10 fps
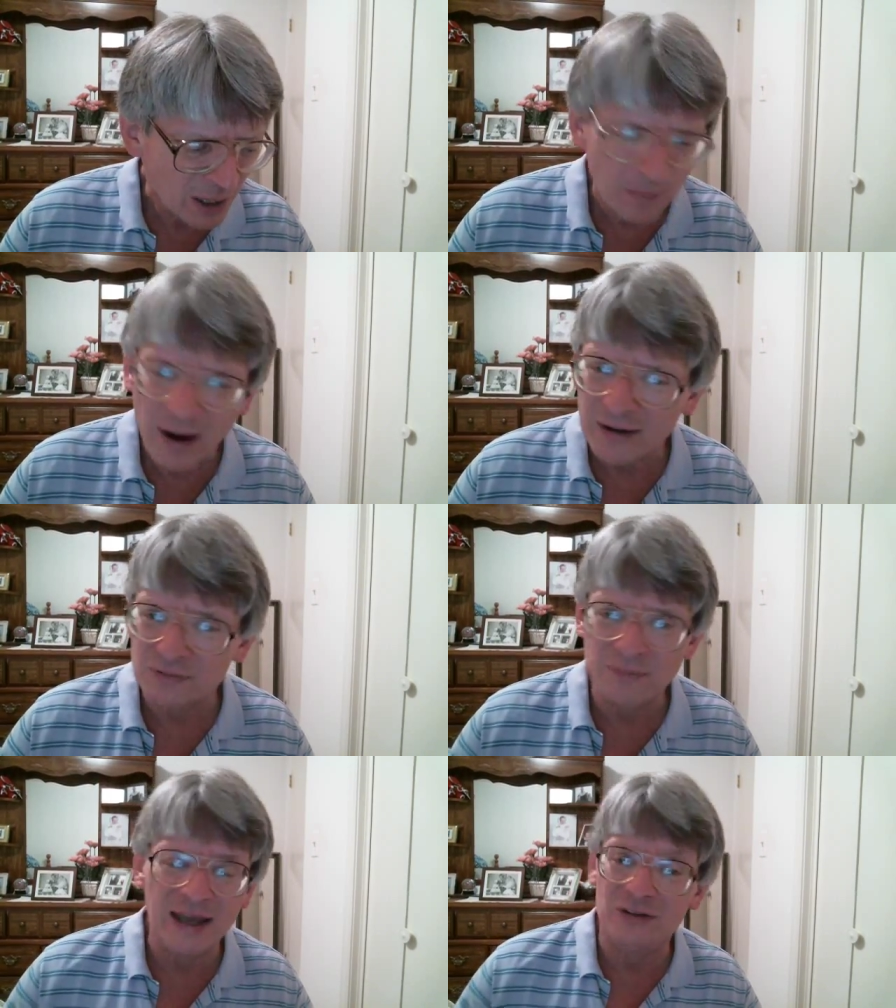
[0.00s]

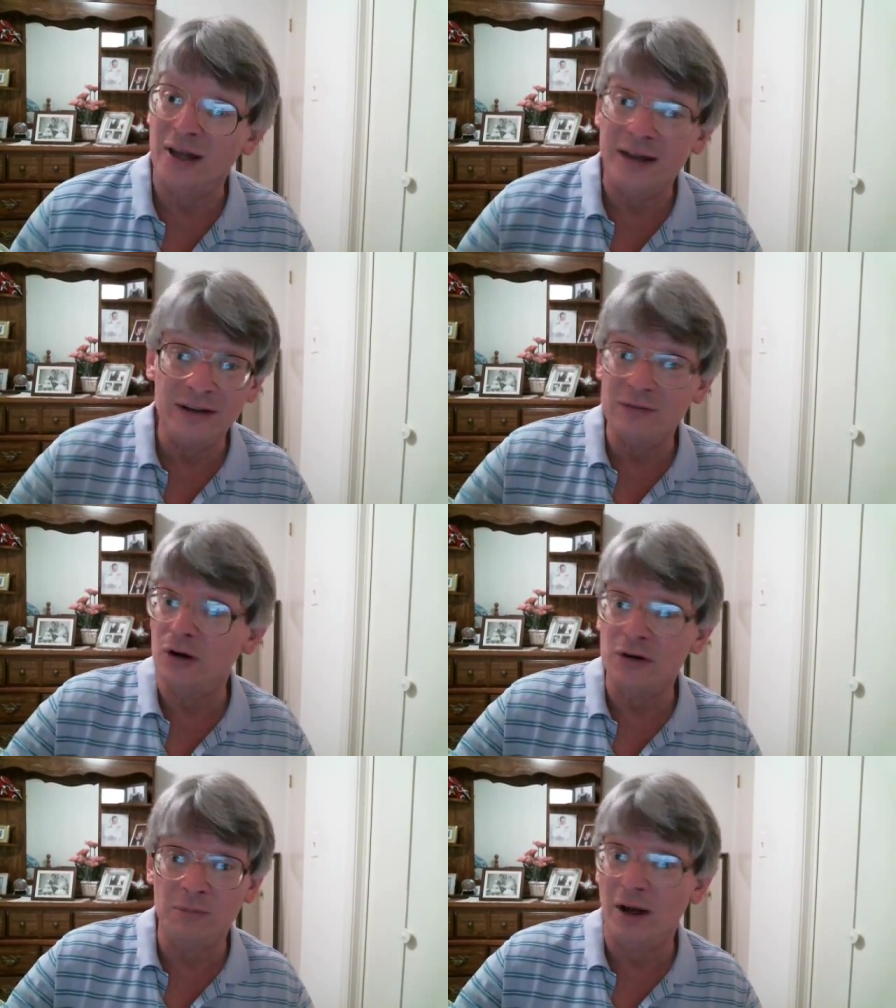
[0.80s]
Modest Mouse, now I never
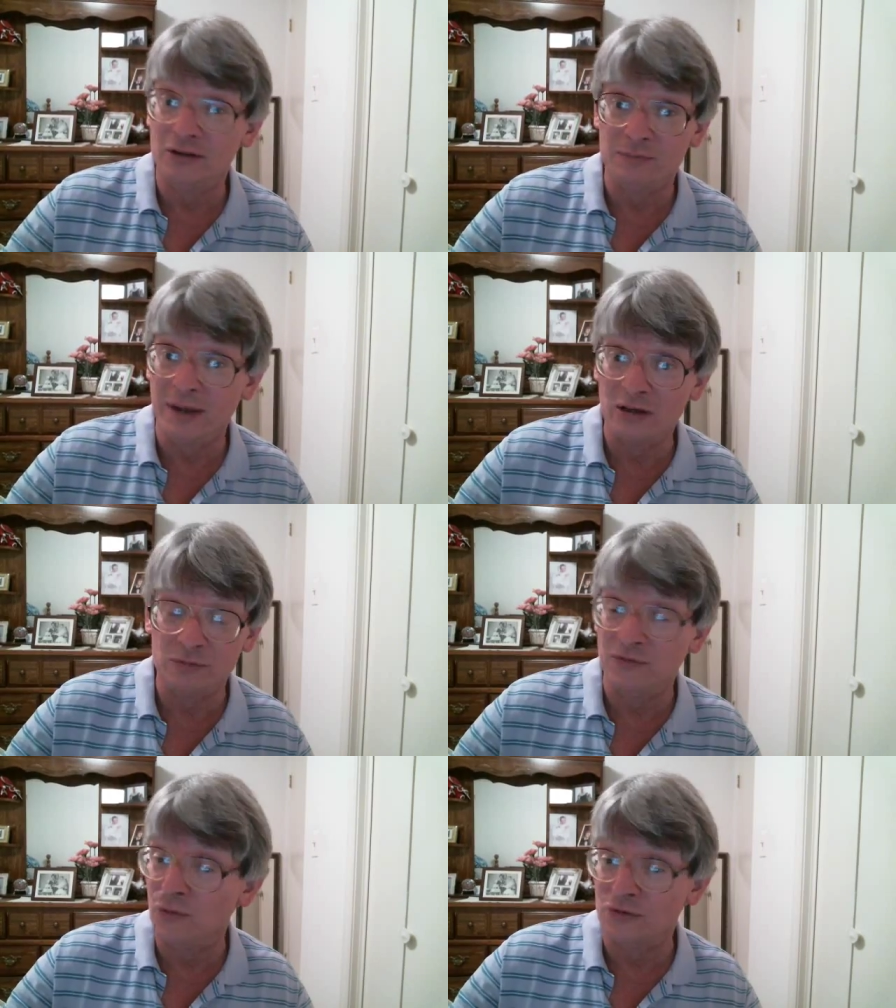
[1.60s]
heard of Modest Mouse
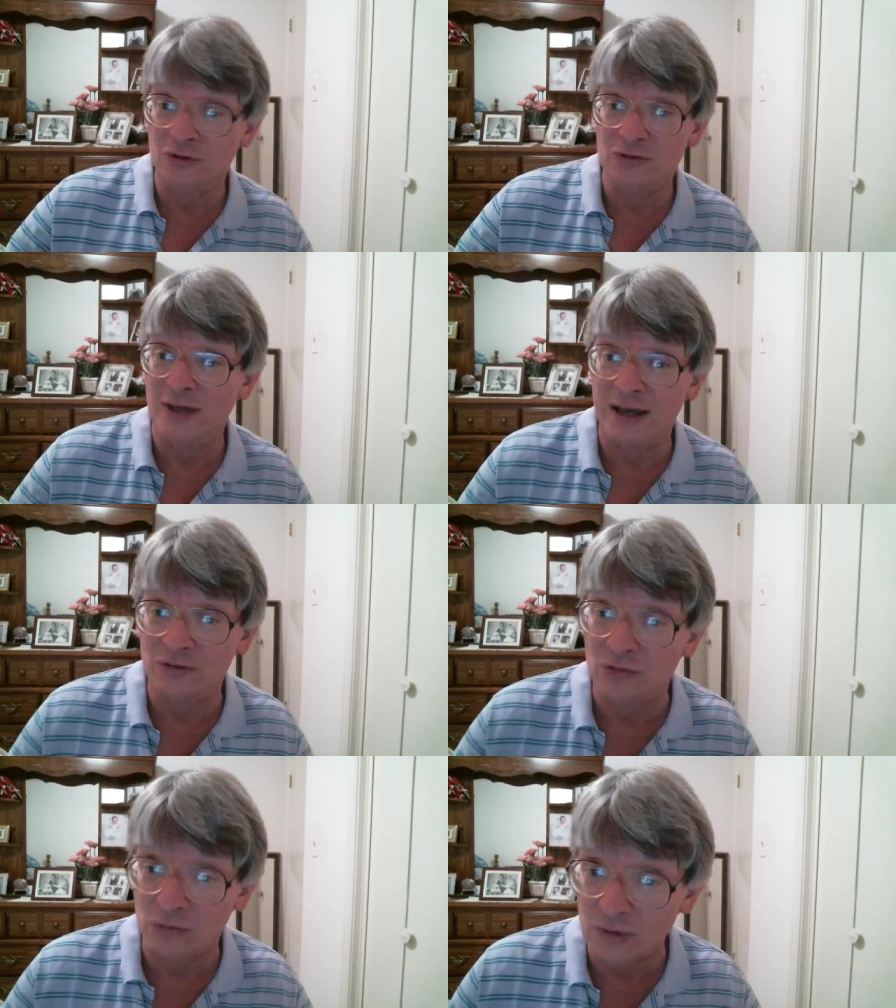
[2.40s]
before
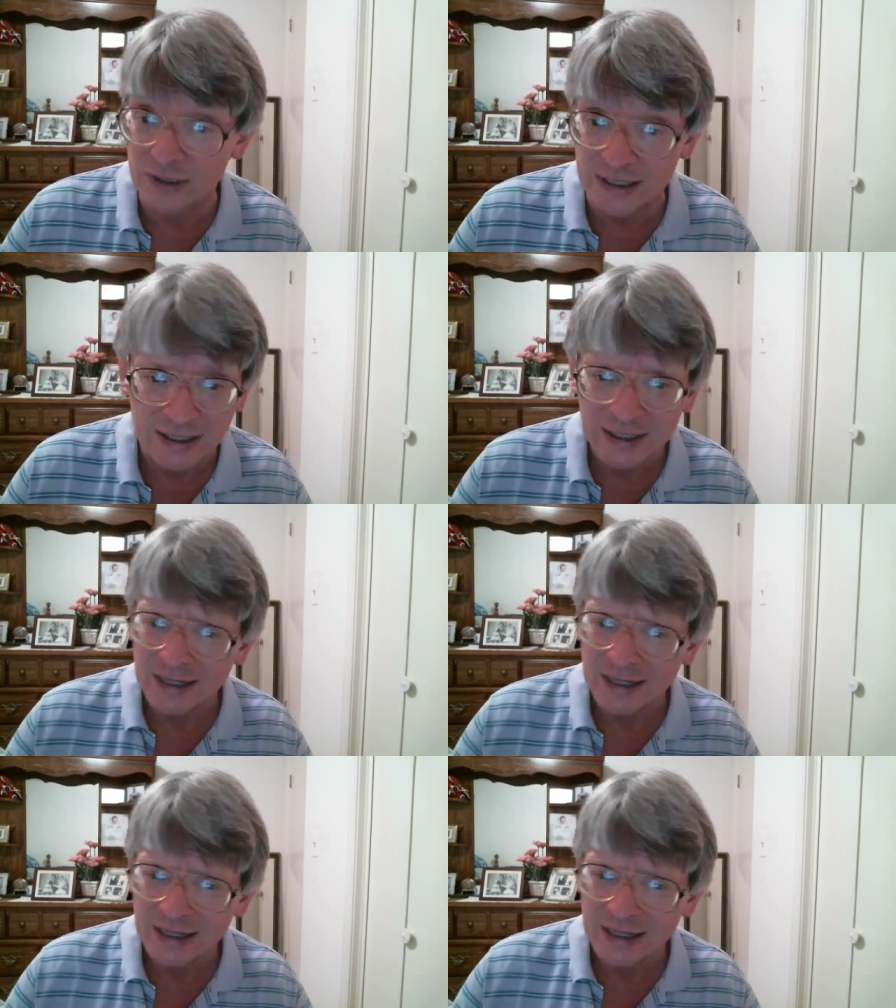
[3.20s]
2003,